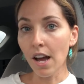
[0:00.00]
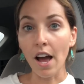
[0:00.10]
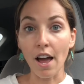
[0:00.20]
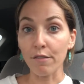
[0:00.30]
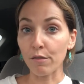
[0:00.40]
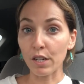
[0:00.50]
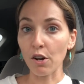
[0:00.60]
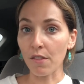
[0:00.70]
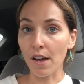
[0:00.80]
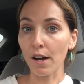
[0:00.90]
I have a video
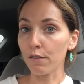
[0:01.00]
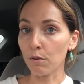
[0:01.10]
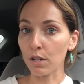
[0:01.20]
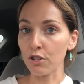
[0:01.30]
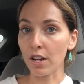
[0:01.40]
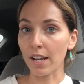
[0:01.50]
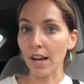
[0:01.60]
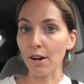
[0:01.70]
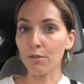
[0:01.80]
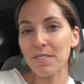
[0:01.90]
on that if you want to check it
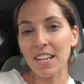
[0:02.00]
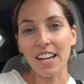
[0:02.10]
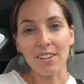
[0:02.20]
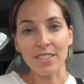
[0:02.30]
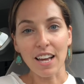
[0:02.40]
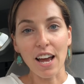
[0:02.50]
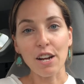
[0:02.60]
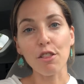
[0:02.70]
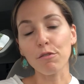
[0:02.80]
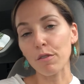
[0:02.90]
out. I'm sitting
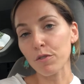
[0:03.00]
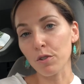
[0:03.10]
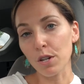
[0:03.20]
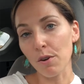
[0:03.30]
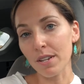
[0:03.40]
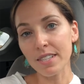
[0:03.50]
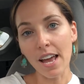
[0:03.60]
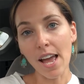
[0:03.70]
outside Thrift Store USA.